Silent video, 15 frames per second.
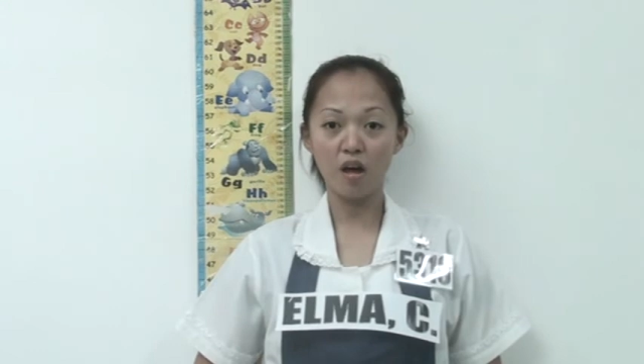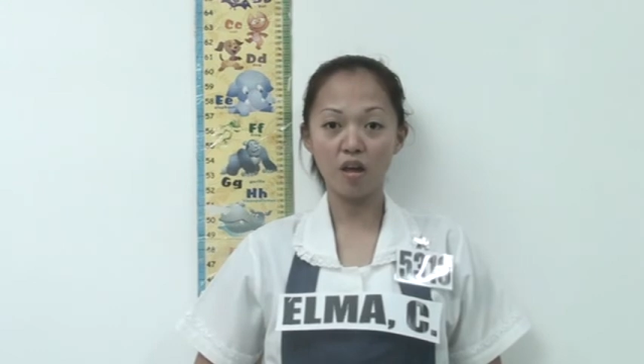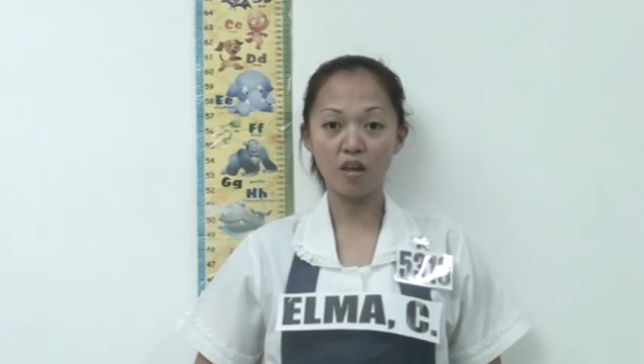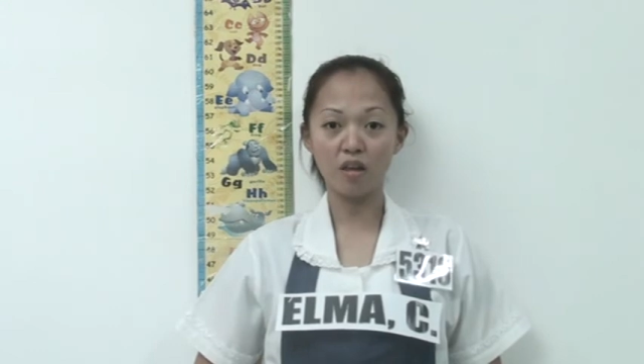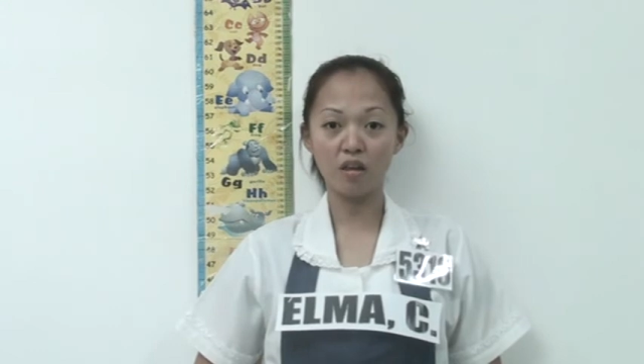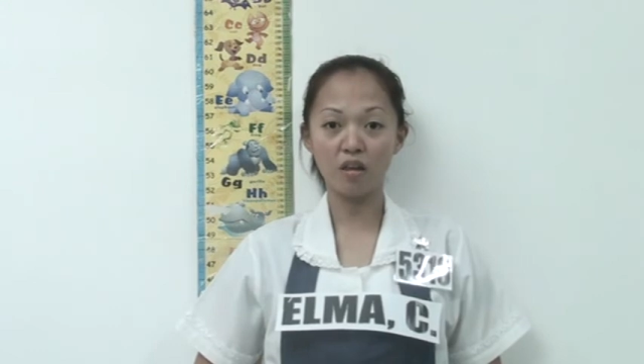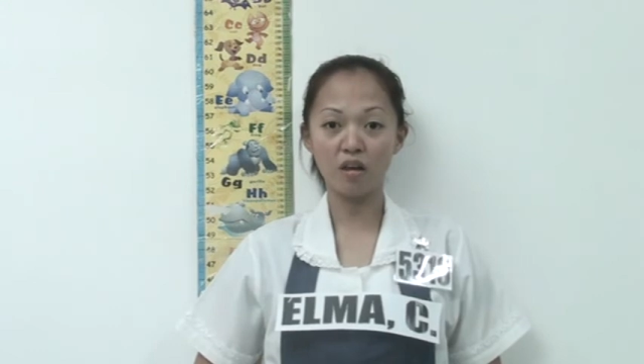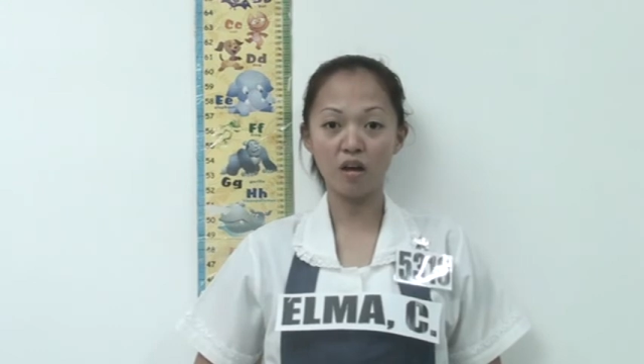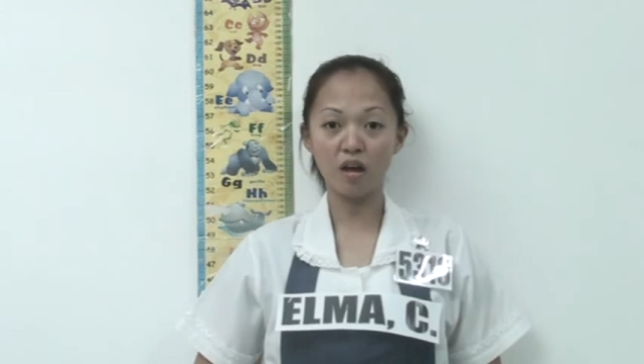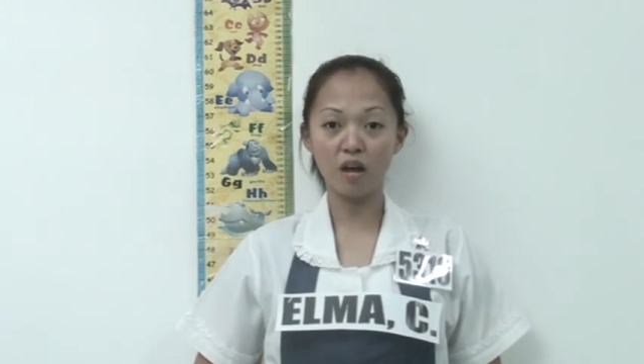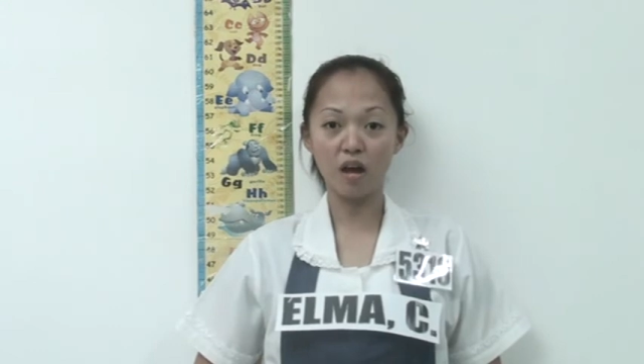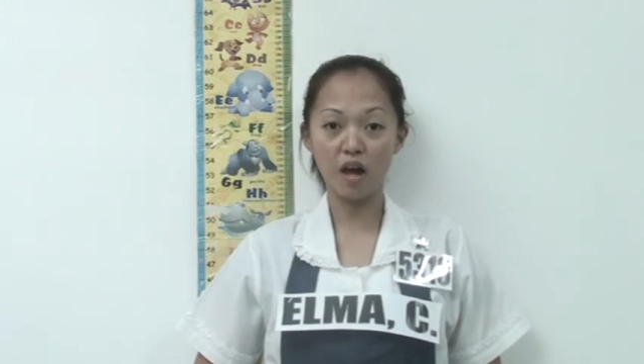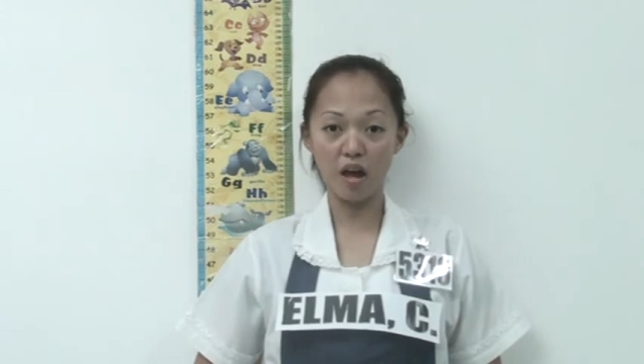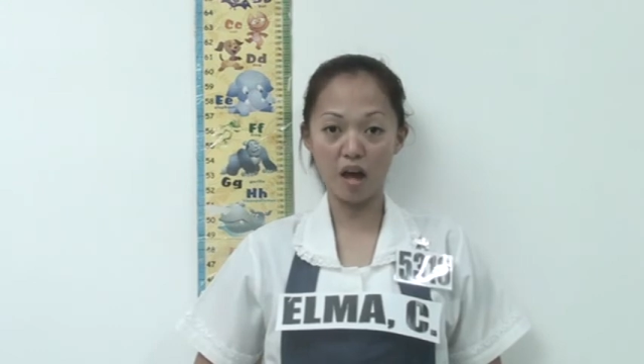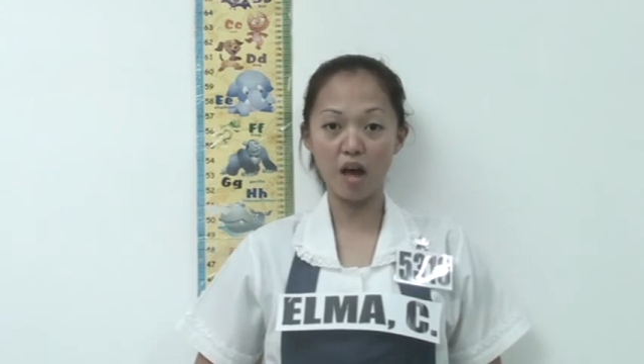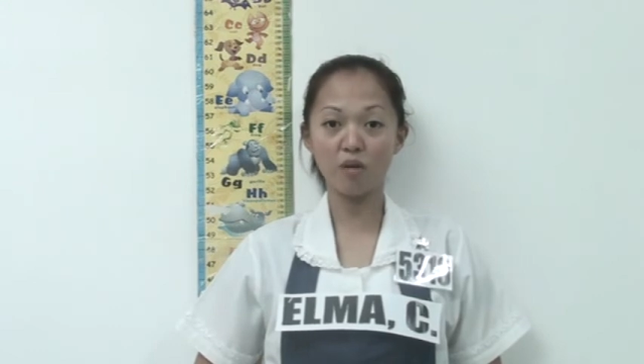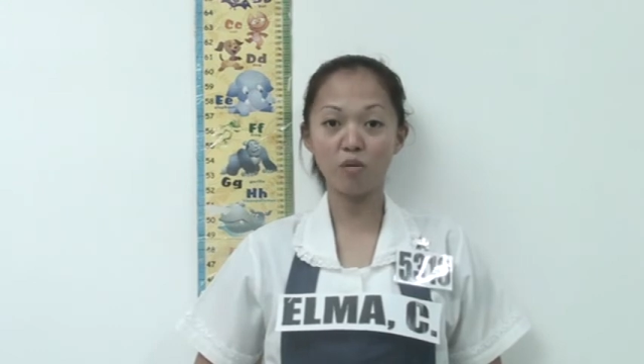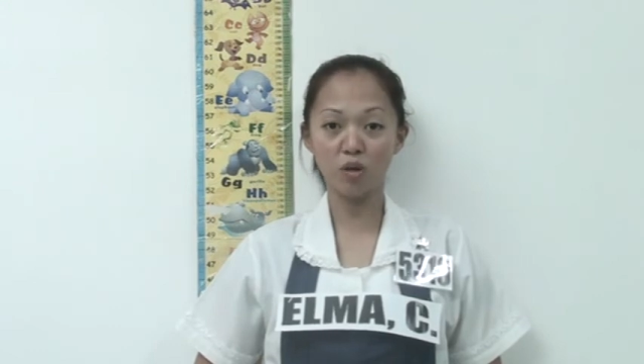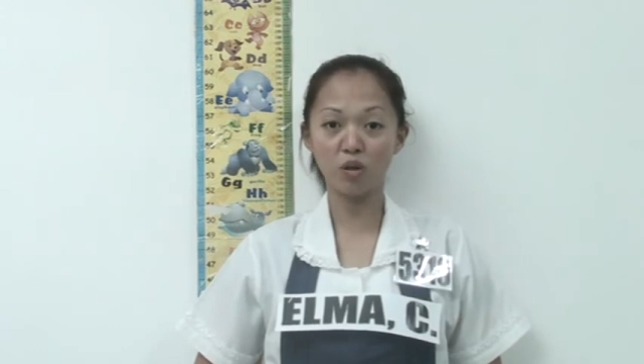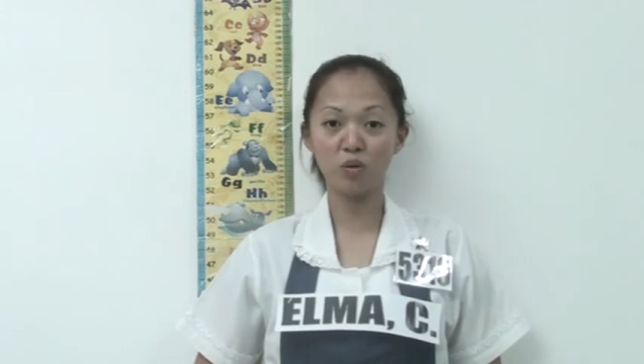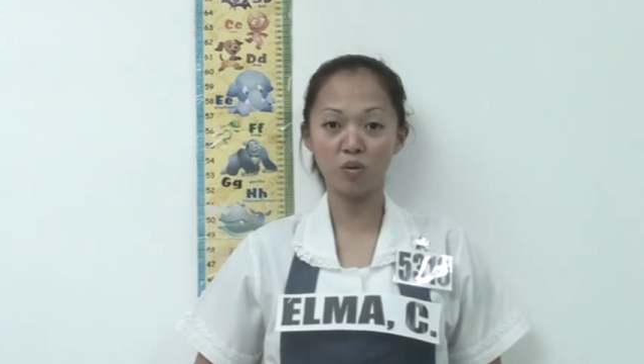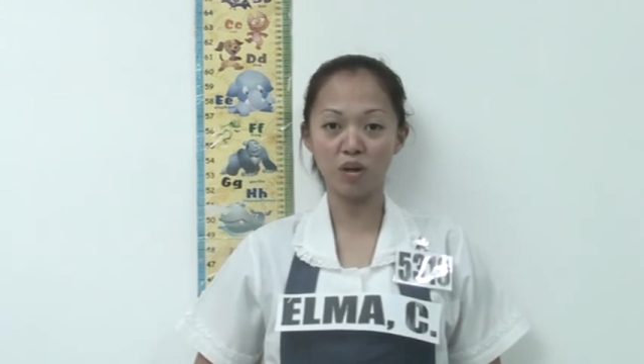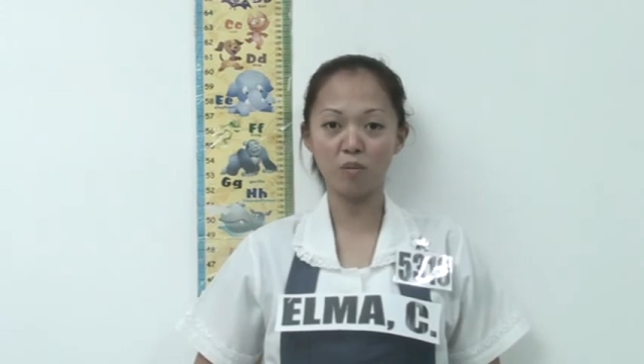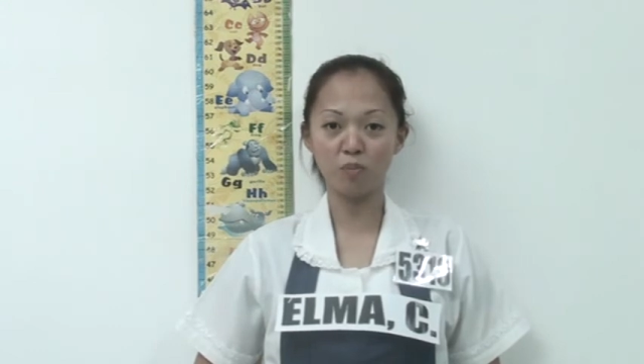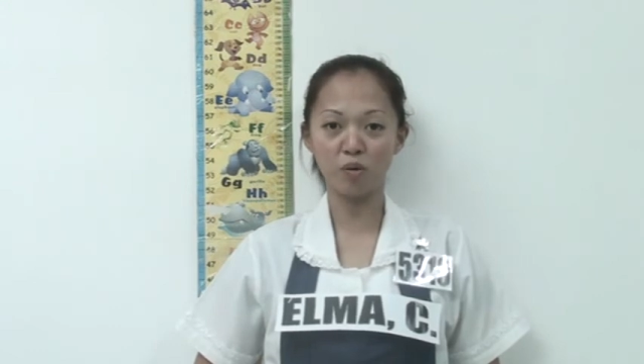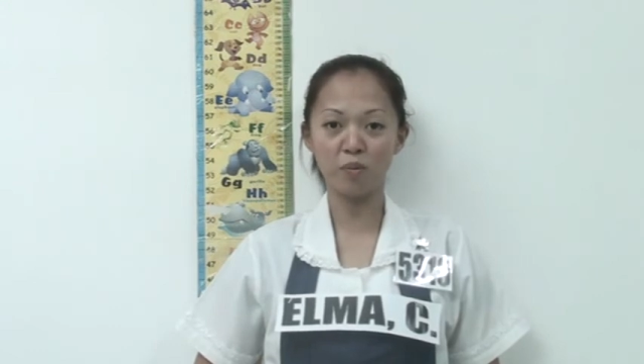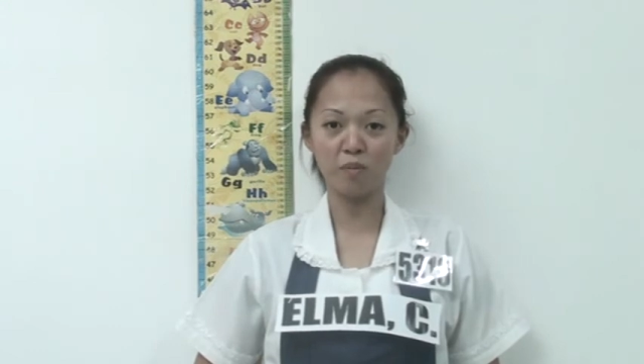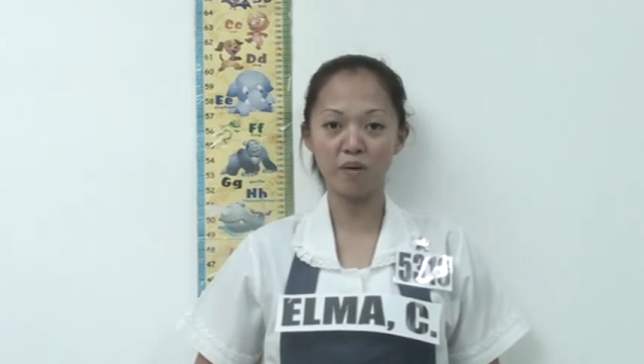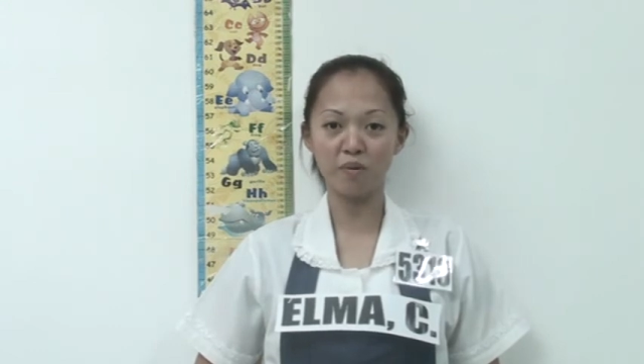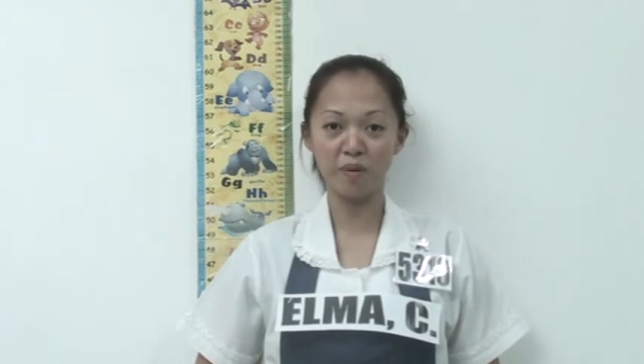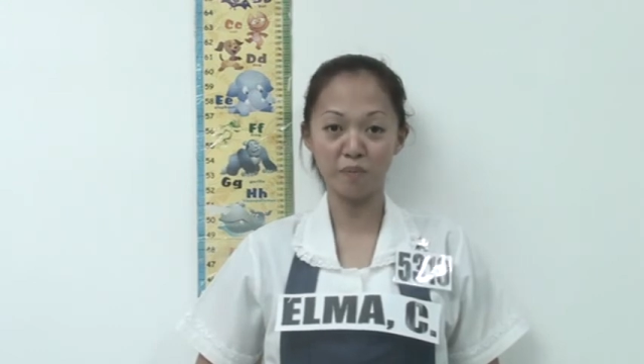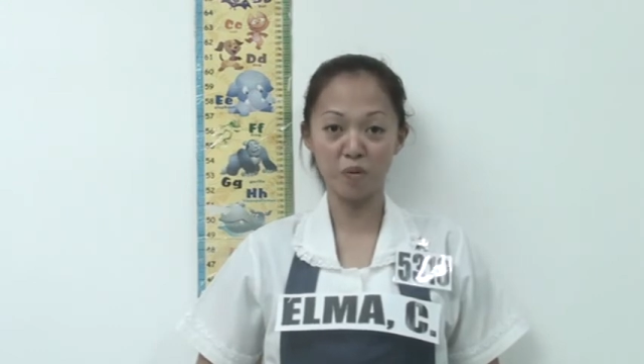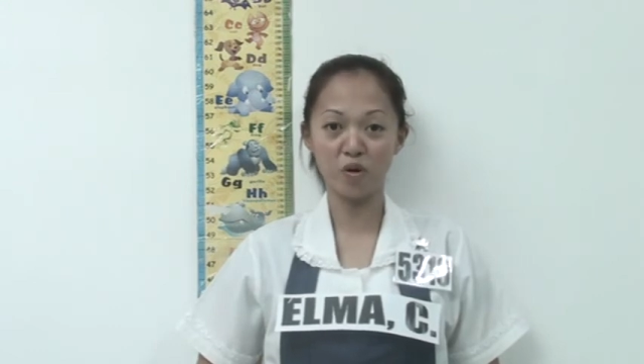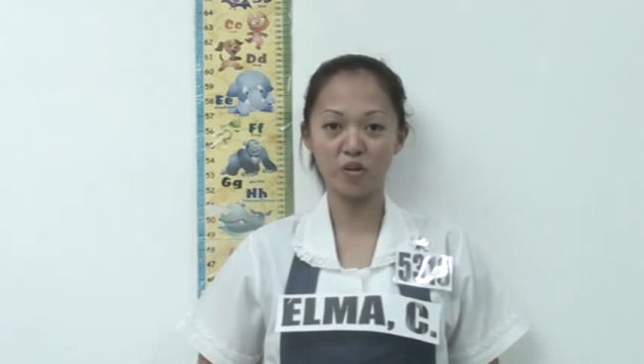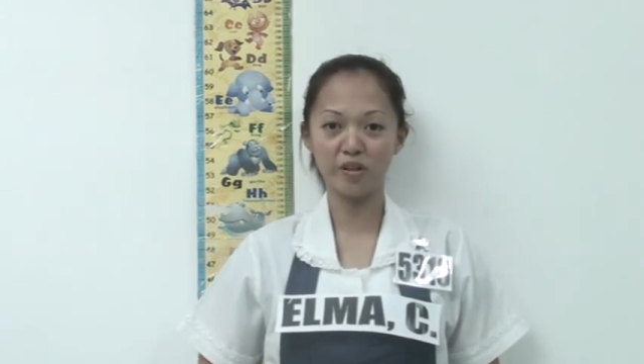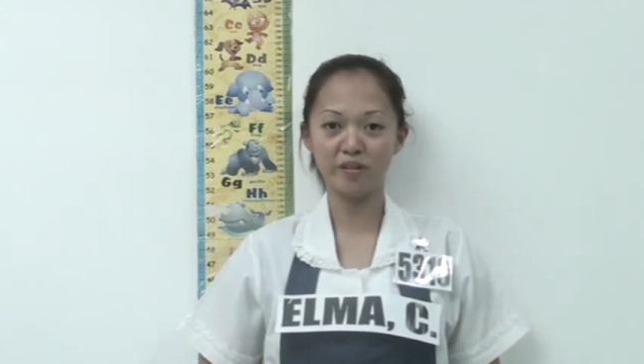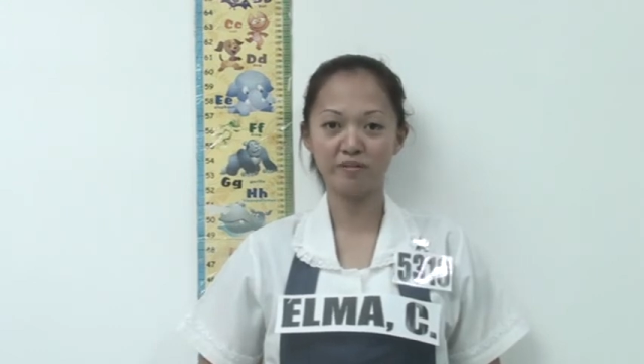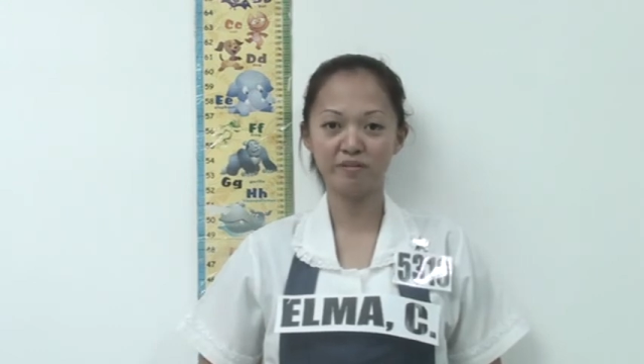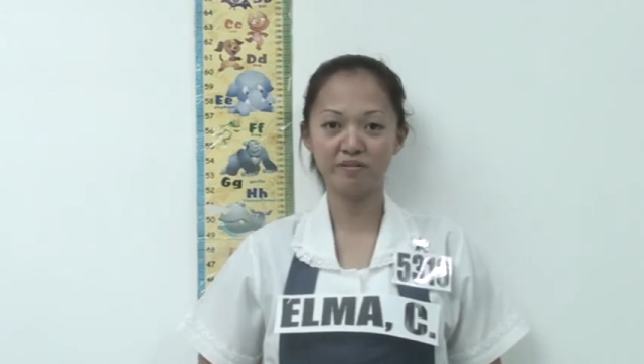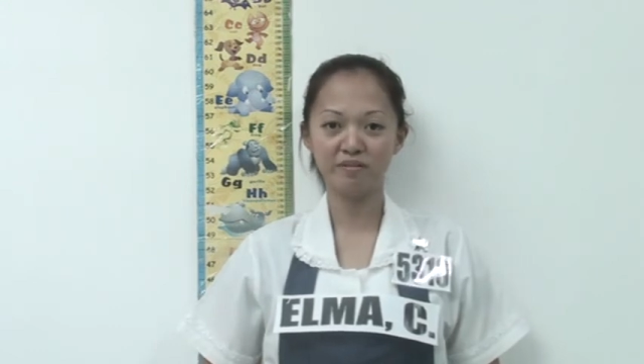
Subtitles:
and I will do that for my employer.